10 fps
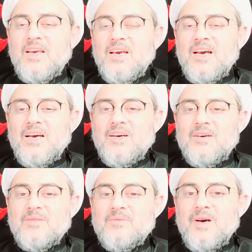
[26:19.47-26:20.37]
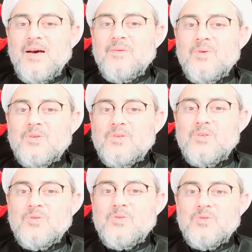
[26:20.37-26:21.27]
I want
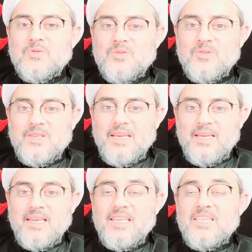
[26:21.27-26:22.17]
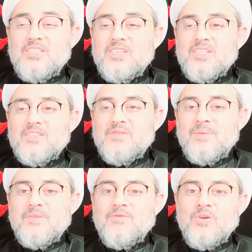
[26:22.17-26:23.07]
you to take allegiance
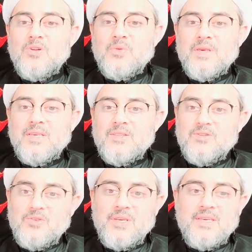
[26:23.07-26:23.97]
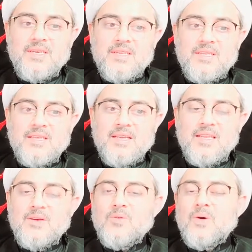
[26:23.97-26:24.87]
from the following three.
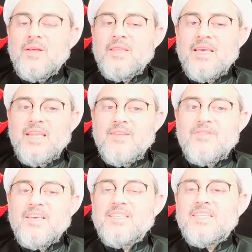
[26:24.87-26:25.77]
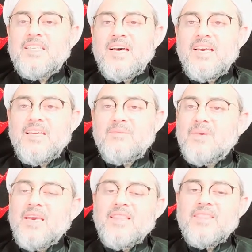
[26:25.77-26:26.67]
And who are they? And if they deny,
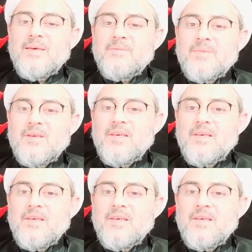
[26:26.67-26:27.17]
behead them.